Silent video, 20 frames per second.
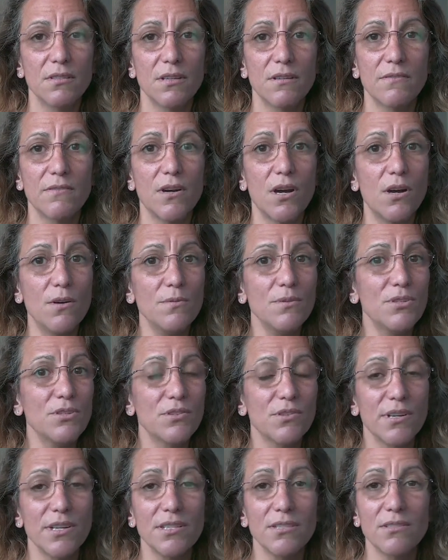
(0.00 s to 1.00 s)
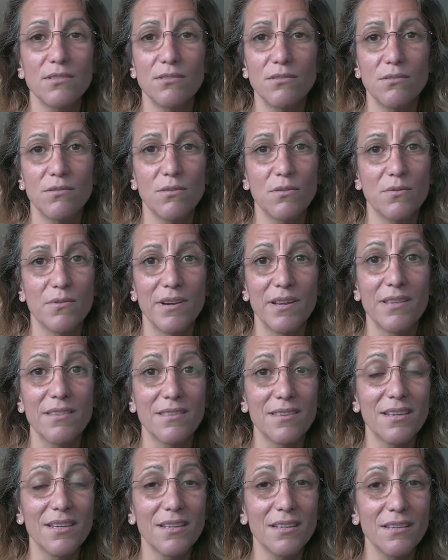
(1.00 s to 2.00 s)
I've always tried to do the right
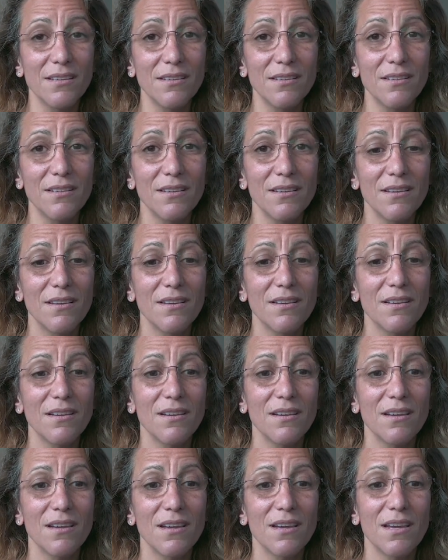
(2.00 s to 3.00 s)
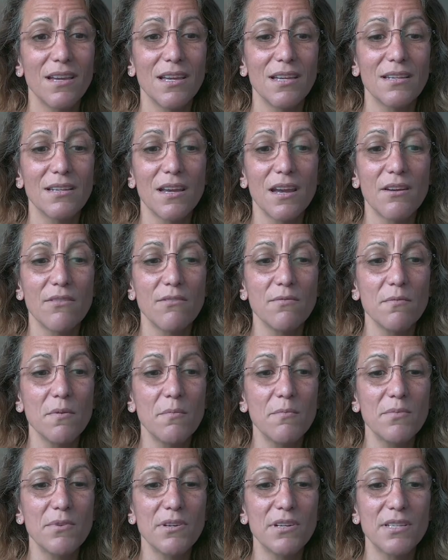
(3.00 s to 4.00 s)
thing. And I
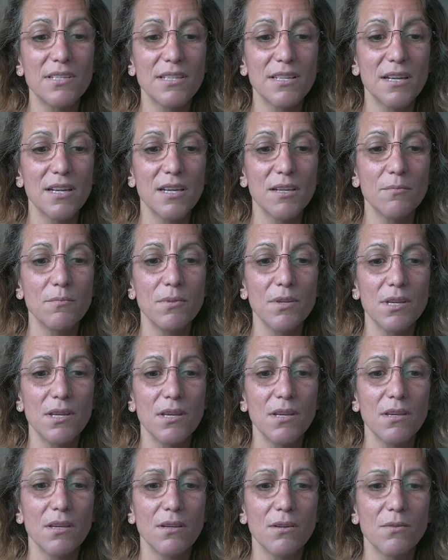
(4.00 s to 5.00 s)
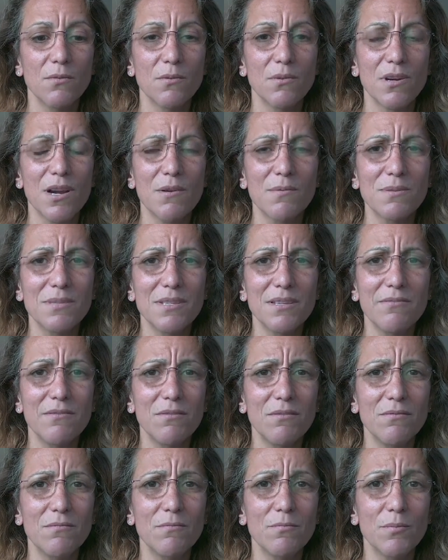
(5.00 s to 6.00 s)
remember a time where I was
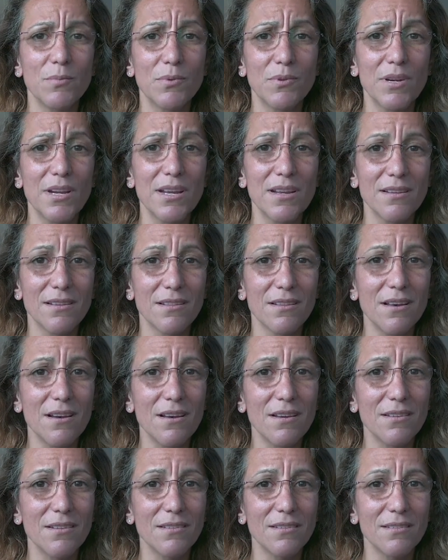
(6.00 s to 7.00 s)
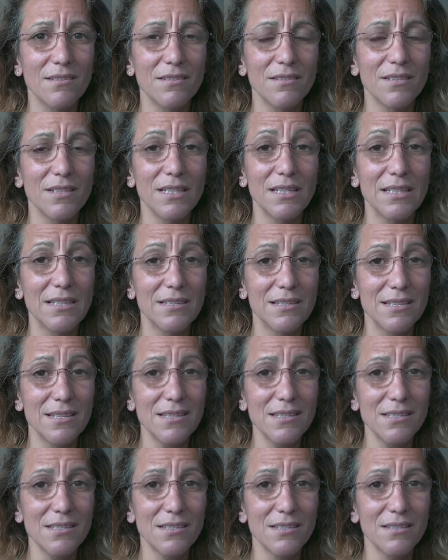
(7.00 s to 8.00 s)
even praying a lot in
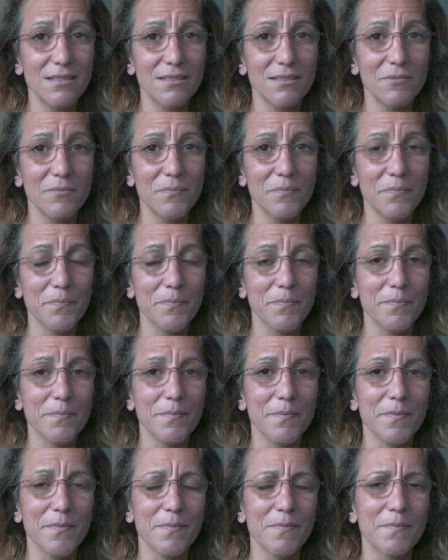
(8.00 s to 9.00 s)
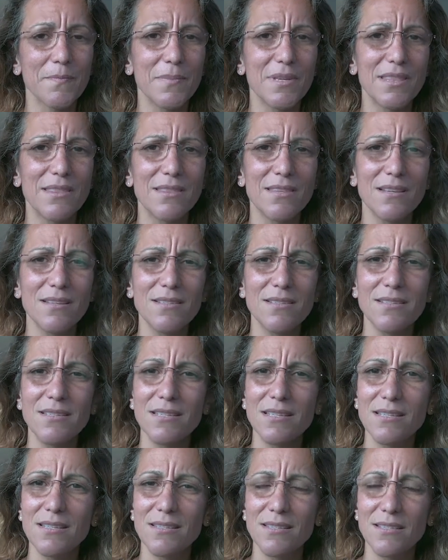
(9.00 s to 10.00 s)
addition. But things
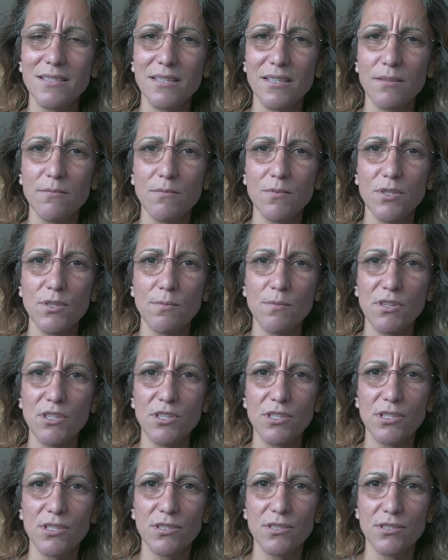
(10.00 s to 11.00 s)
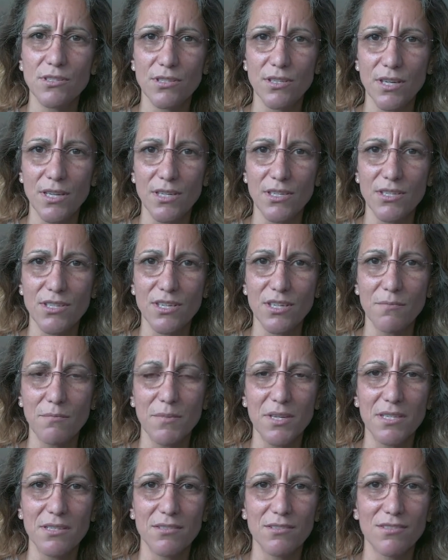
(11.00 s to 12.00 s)
didn't seem to be changing
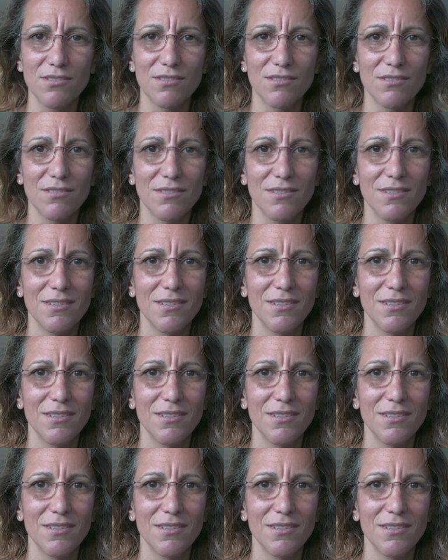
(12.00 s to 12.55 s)
much.